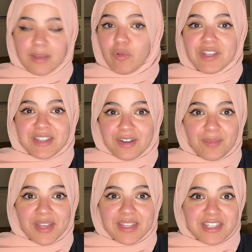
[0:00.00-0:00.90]
it wasn't
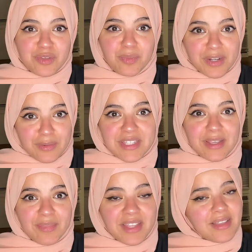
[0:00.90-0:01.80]
on my list, but it was
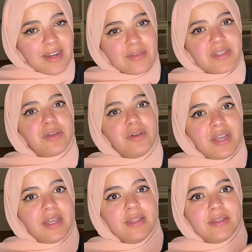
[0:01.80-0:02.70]
something that I was like,
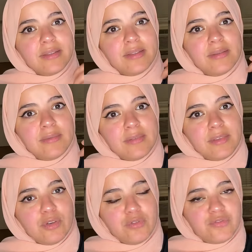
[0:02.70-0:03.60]
okay,
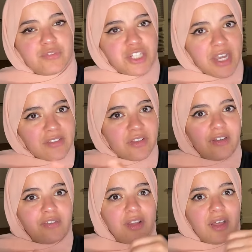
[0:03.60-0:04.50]
You've checked
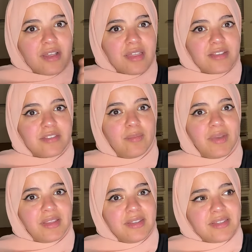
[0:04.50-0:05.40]
off a lot of things on
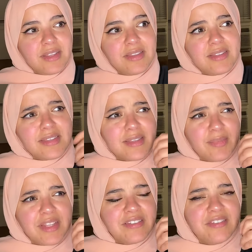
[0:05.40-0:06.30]
my list and this is
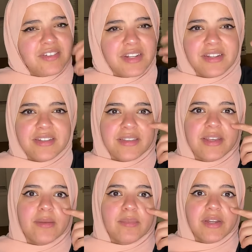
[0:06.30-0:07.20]
something different. I didn't
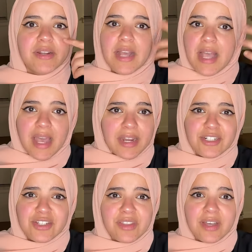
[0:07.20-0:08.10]
think about it. And
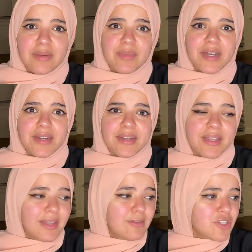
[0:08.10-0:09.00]
I just thought about it.
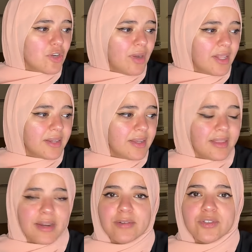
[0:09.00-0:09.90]
And that was a quality
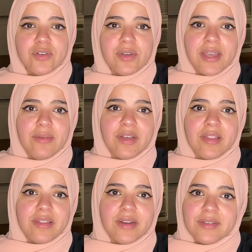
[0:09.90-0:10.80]
that I was okay
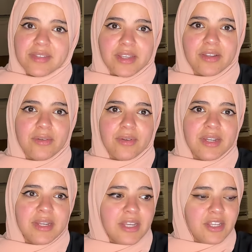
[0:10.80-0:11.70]
with. And I was like, you know
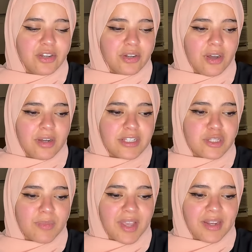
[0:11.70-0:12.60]
what? You're an
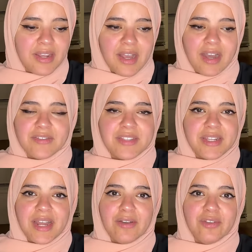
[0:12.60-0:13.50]
honest man. I've
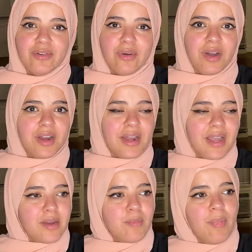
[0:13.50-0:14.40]
seen how you are.
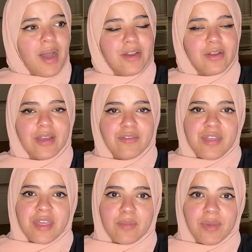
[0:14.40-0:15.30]
I admire
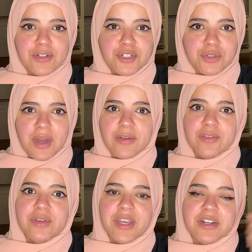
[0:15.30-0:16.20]
everything about you, how
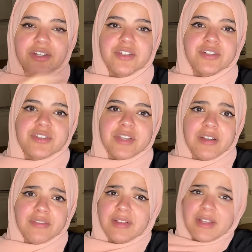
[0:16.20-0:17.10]
you carry
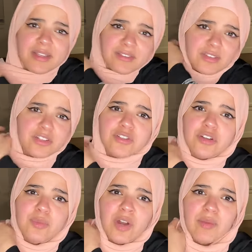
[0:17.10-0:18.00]
yourself. So there's
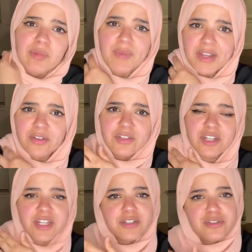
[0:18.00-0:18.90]
no problem. I know
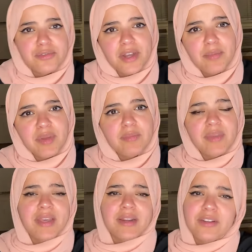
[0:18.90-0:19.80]
you're going to do right by
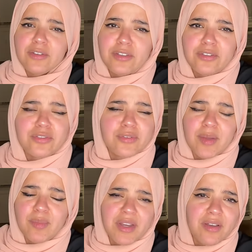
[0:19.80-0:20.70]
me and I know you'll do
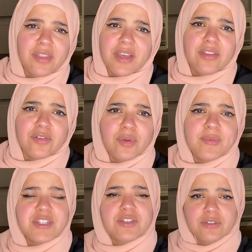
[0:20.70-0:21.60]
right by all the other
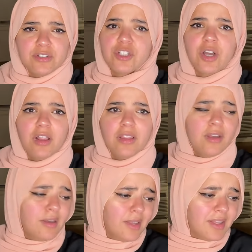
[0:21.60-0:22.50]
women too,
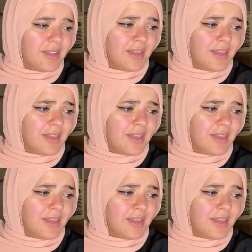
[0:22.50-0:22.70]
inshallah.